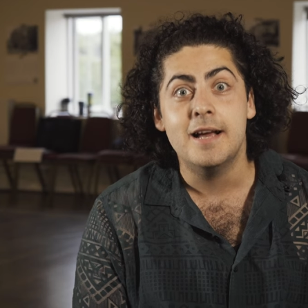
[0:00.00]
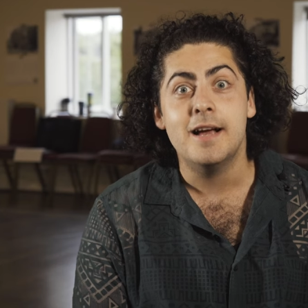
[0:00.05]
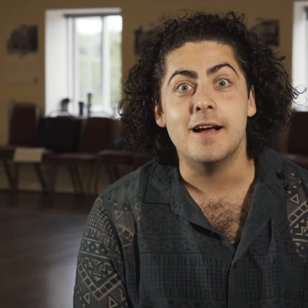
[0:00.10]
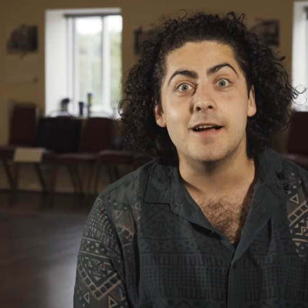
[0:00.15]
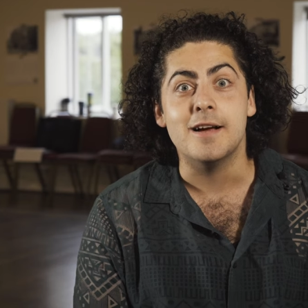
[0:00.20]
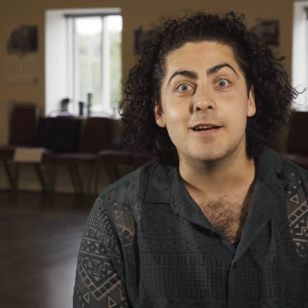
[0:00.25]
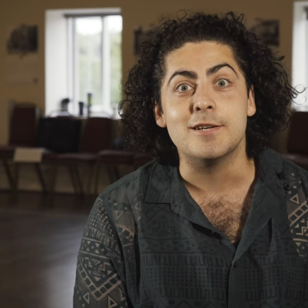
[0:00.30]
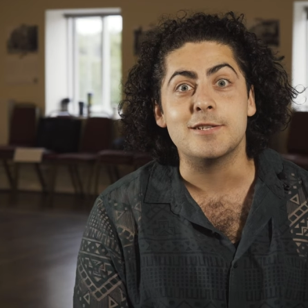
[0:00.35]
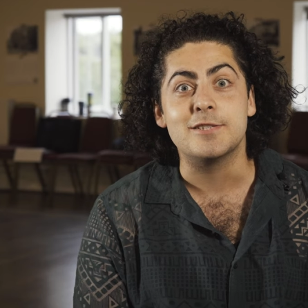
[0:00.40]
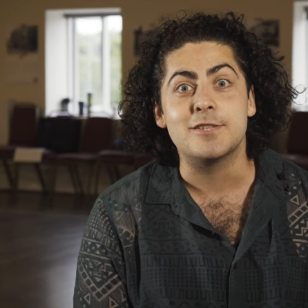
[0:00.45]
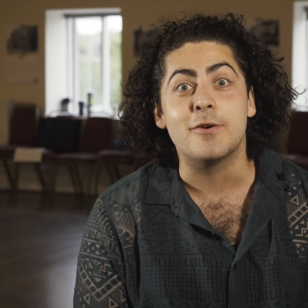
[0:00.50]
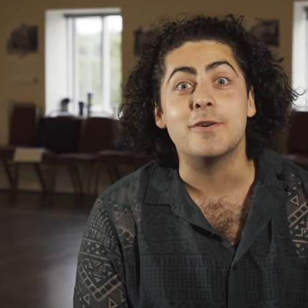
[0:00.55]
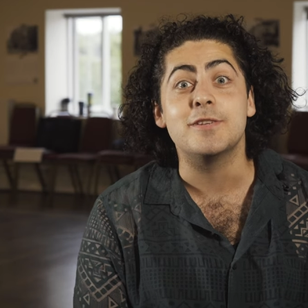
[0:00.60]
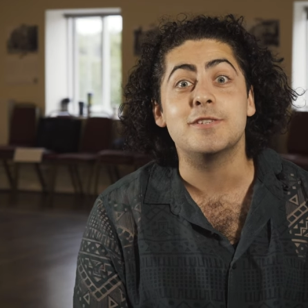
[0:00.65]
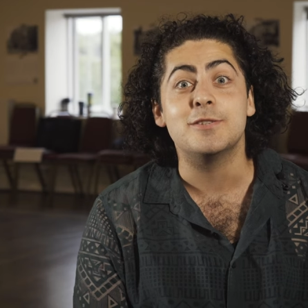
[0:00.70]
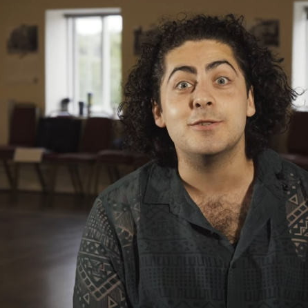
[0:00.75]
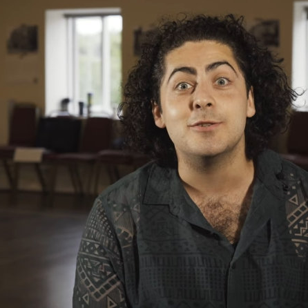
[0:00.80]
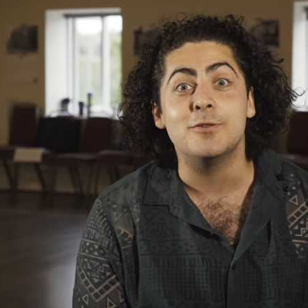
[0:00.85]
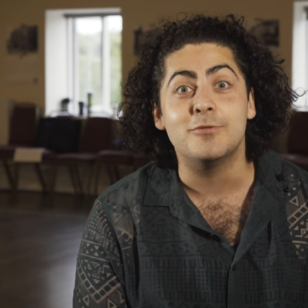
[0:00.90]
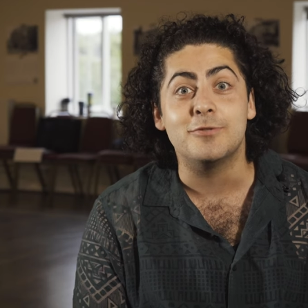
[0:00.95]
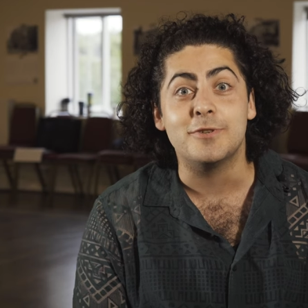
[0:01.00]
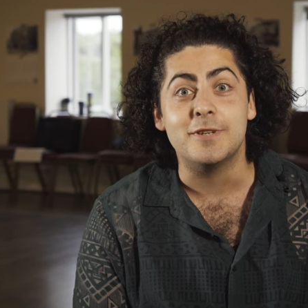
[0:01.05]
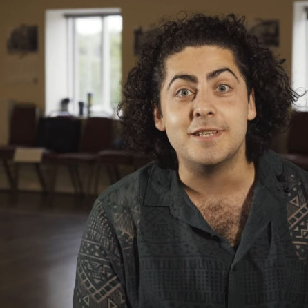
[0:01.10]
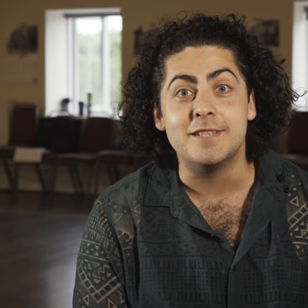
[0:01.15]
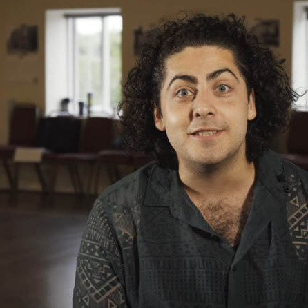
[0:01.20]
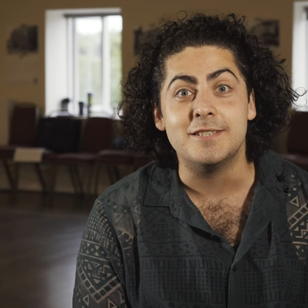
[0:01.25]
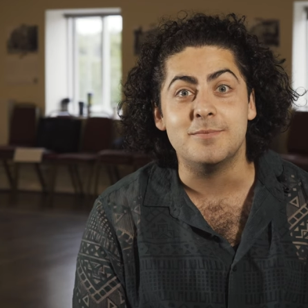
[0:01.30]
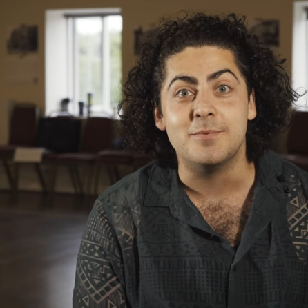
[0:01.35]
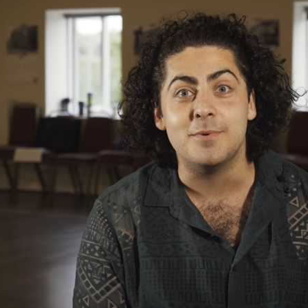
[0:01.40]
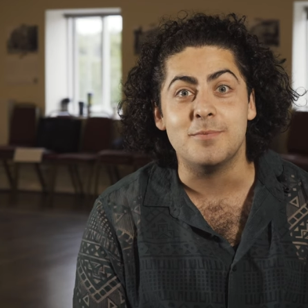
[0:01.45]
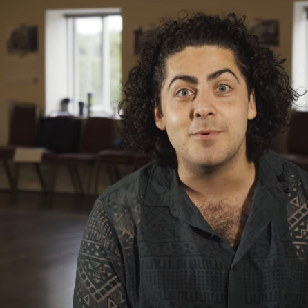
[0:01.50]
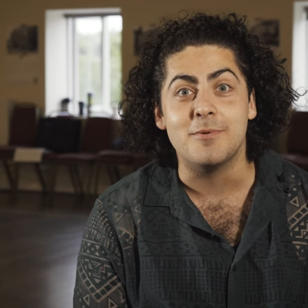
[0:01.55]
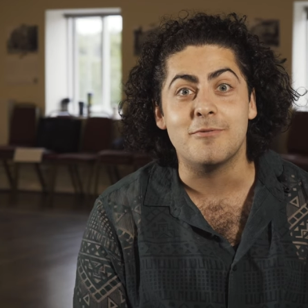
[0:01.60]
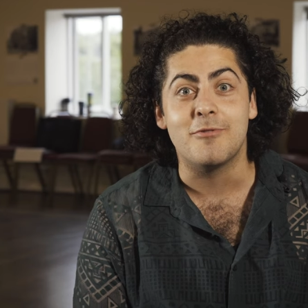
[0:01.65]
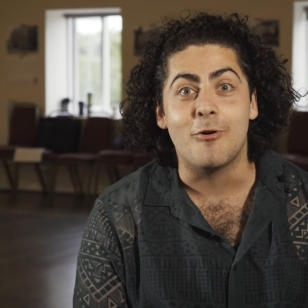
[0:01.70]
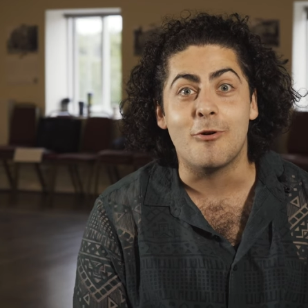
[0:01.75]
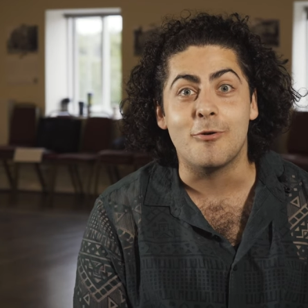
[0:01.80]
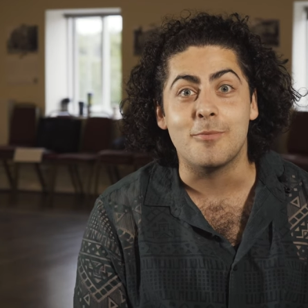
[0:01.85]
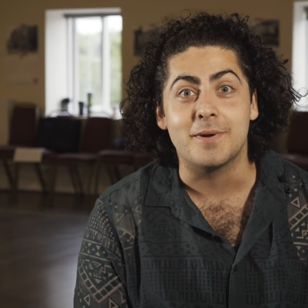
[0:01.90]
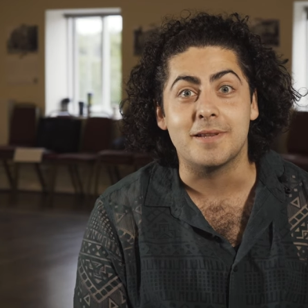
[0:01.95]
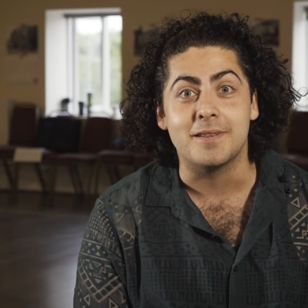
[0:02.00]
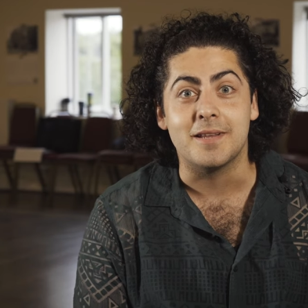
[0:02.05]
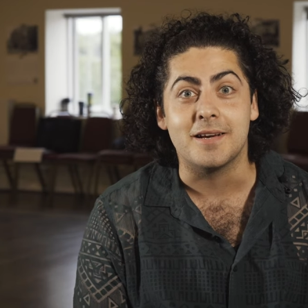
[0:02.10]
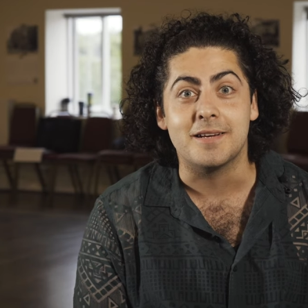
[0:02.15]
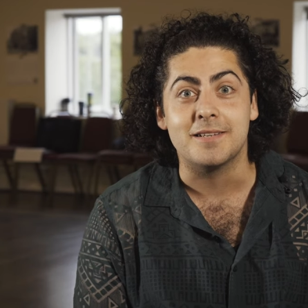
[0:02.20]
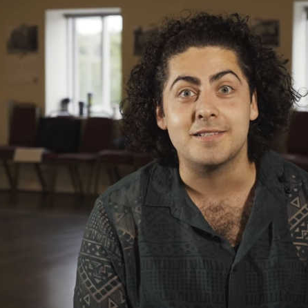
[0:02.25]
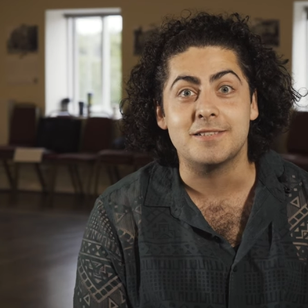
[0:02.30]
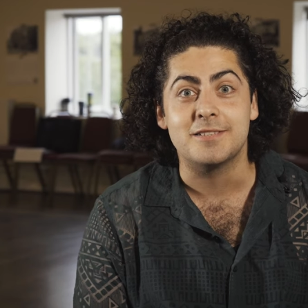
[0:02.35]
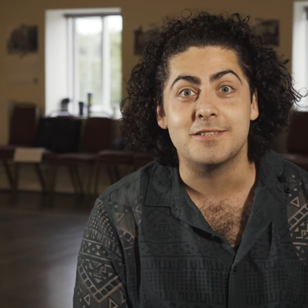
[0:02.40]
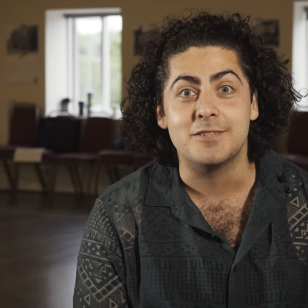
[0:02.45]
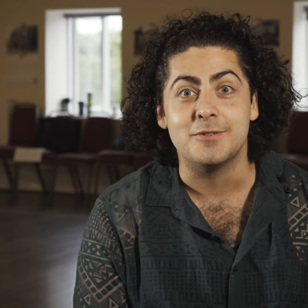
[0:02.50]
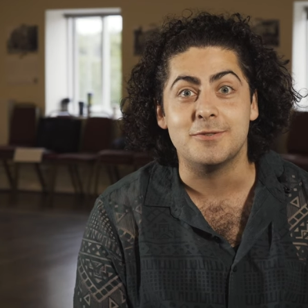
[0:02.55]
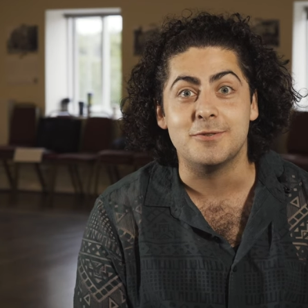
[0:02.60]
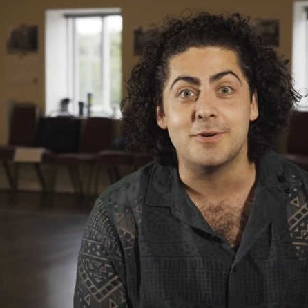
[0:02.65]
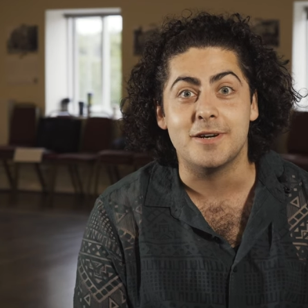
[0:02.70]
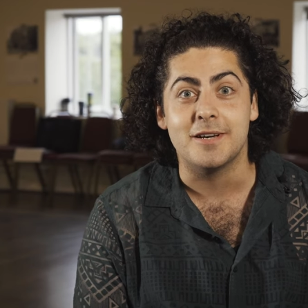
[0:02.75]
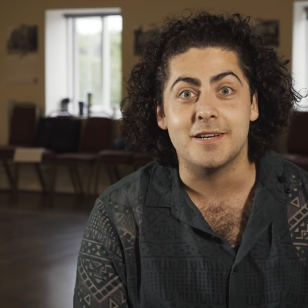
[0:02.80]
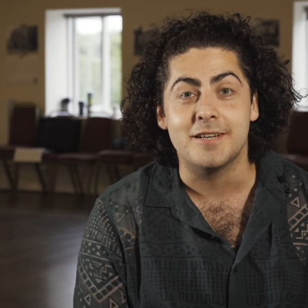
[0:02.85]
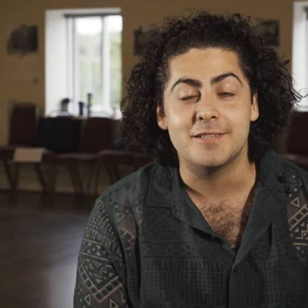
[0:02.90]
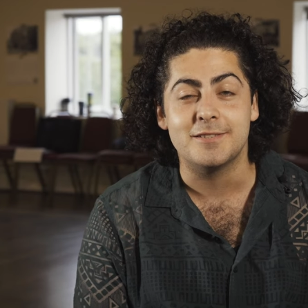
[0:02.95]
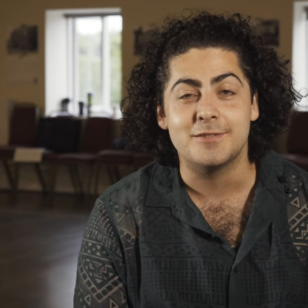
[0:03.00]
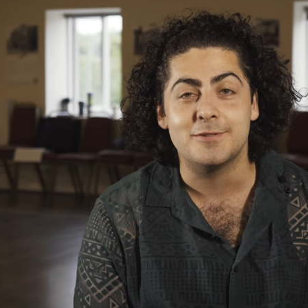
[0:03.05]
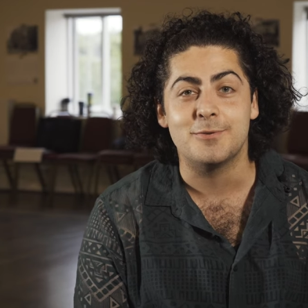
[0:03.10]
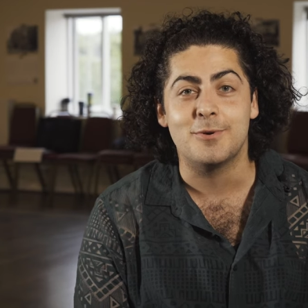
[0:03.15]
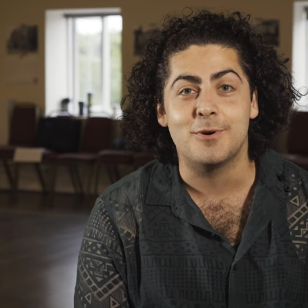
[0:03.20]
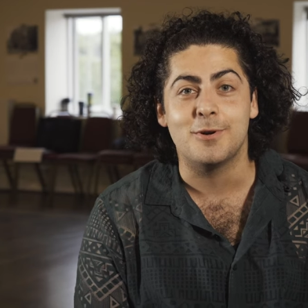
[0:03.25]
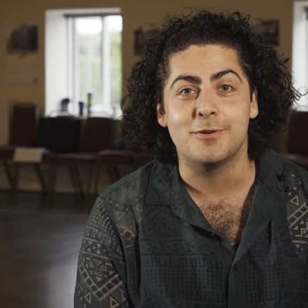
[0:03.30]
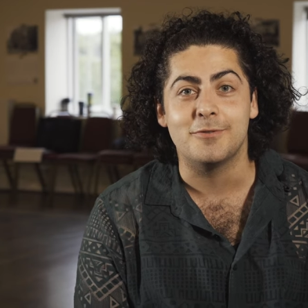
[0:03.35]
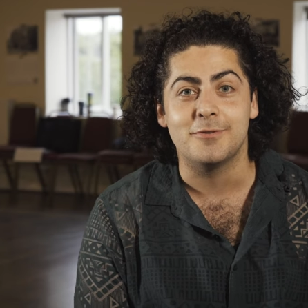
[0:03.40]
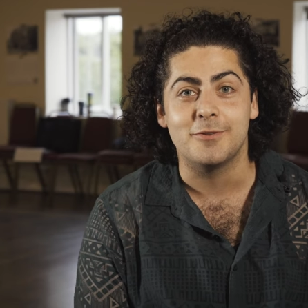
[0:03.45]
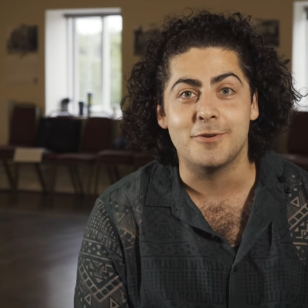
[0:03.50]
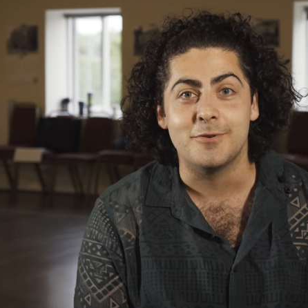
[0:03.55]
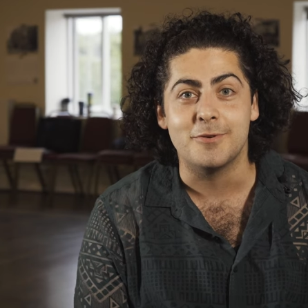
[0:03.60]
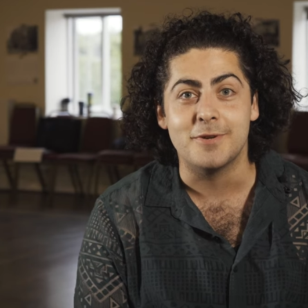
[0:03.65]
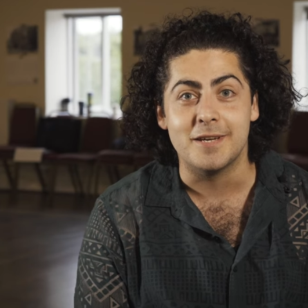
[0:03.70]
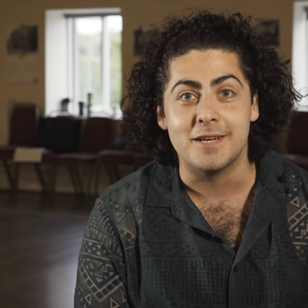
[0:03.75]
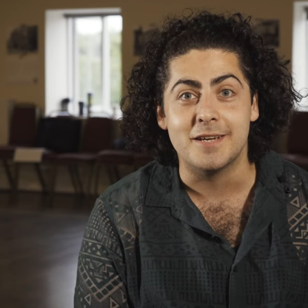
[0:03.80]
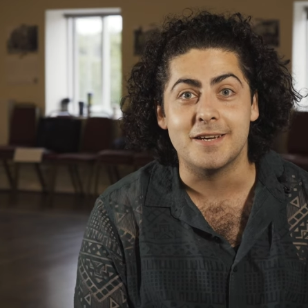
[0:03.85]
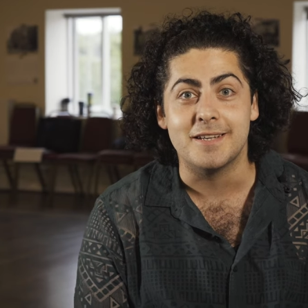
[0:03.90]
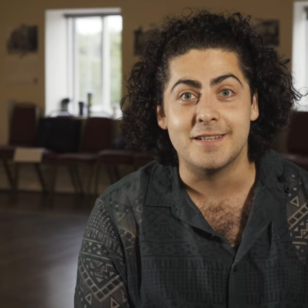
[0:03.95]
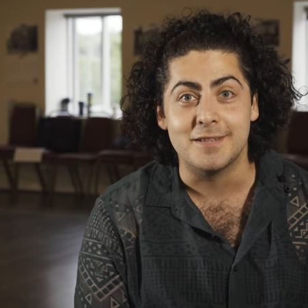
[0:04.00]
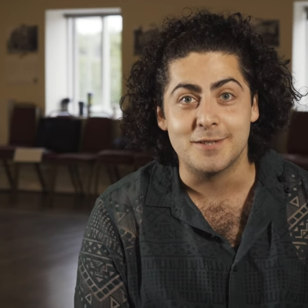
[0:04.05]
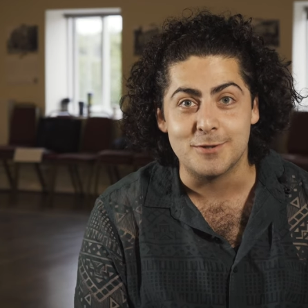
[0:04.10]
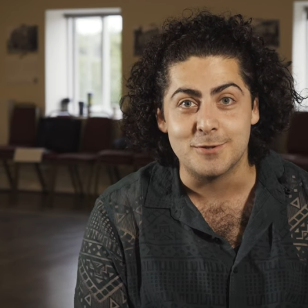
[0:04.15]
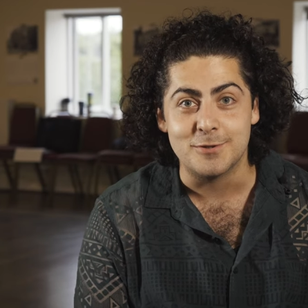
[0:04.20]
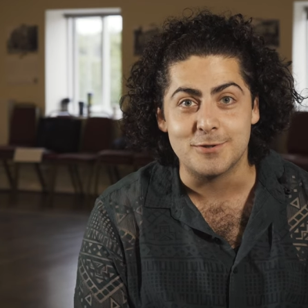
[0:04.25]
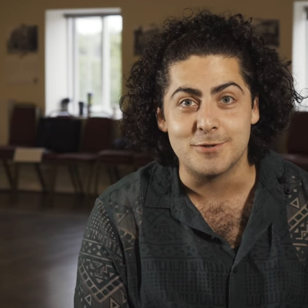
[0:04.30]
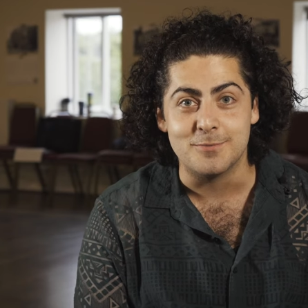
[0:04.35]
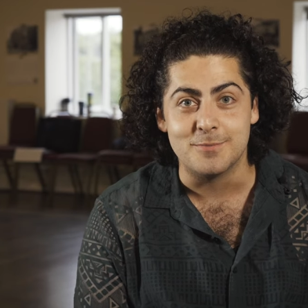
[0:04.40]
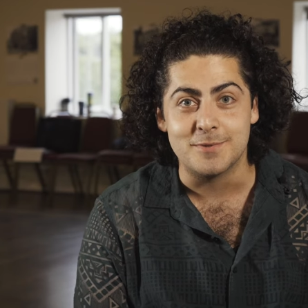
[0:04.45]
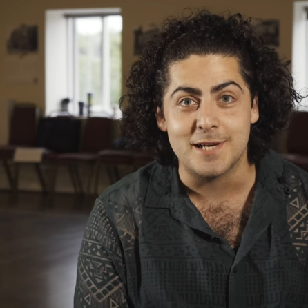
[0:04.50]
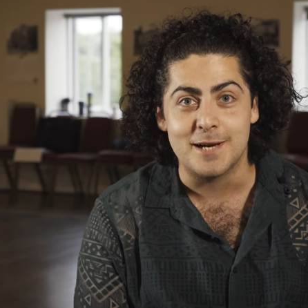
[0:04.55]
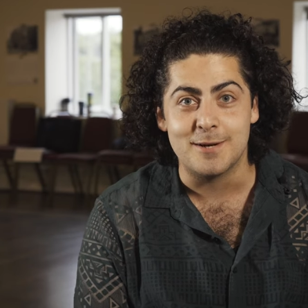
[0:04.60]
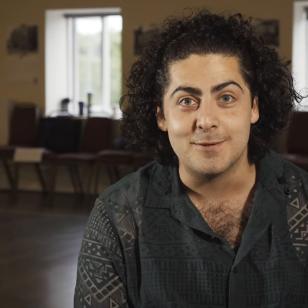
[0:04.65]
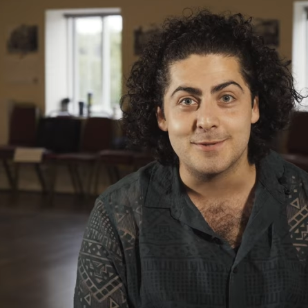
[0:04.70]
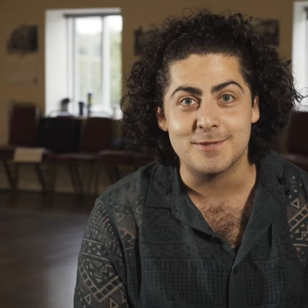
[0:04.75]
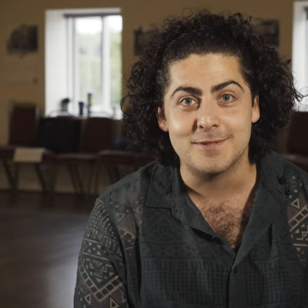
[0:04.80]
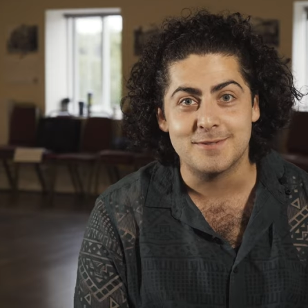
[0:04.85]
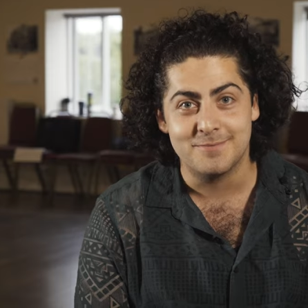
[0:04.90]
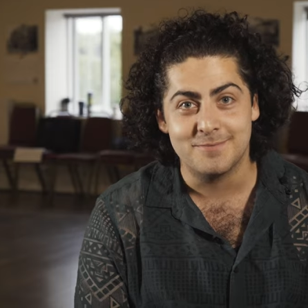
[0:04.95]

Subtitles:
So it's lovely to be performing that to all of you here in the Customs House.